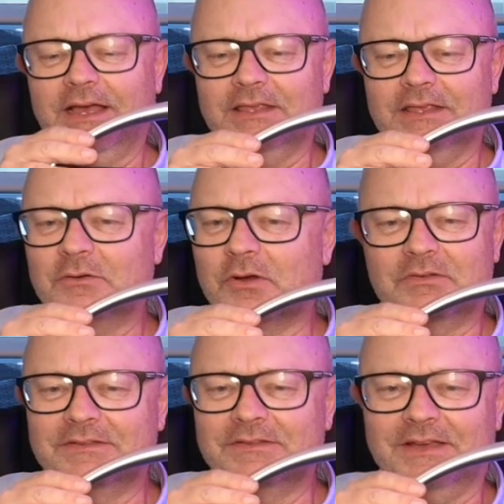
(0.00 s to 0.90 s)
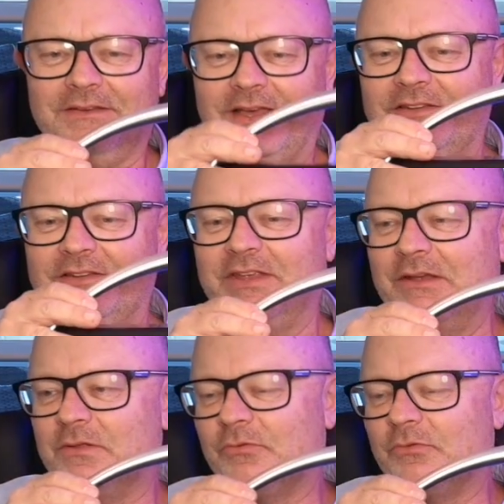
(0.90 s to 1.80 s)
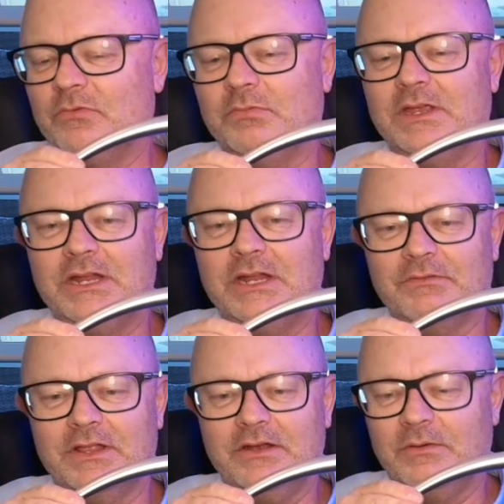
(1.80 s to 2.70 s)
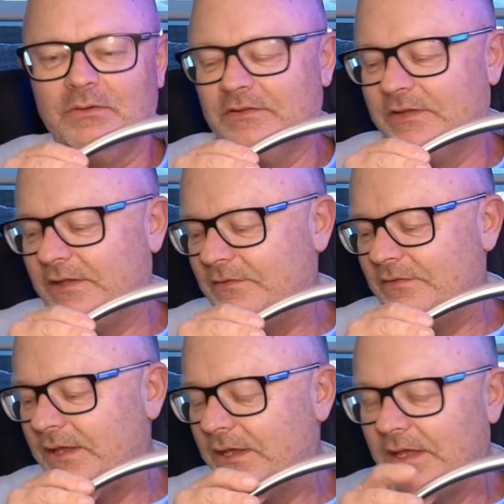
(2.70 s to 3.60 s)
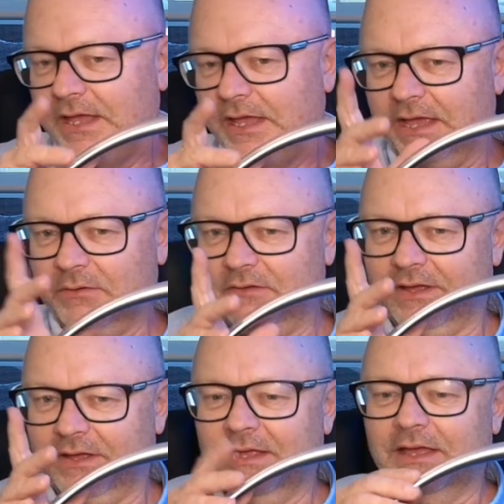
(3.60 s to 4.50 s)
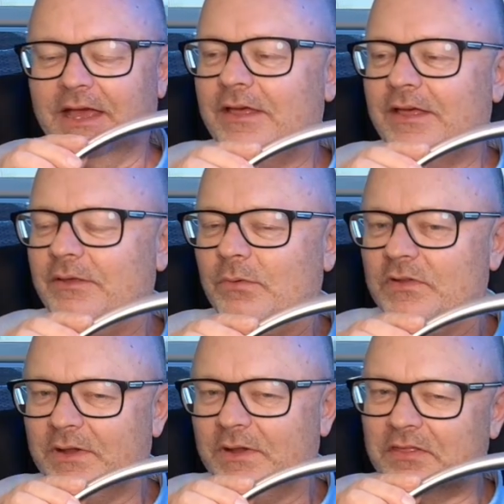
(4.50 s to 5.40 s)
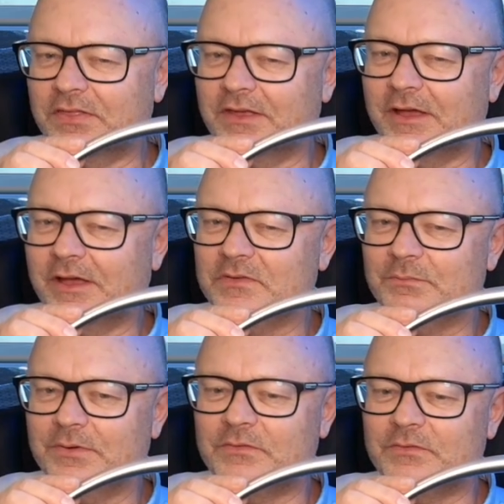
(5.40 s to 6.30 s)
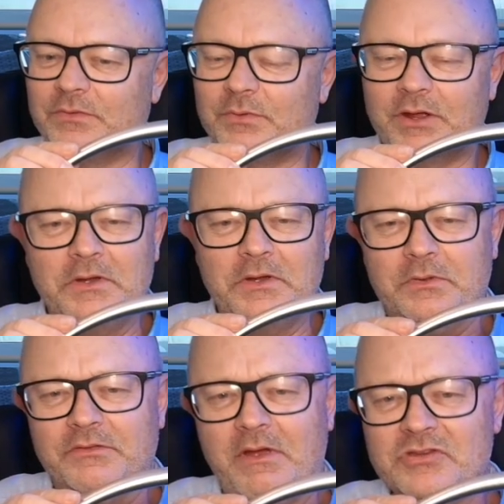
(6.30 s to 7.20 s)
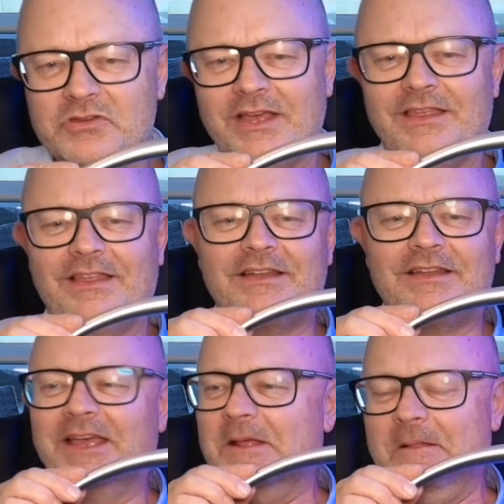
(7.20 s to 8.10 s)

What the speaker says: You're not unless you're here in the room with me, you don't really know what it sounds like. However, there was one other thing I was impressed with when I went to put the rubbish out the other day,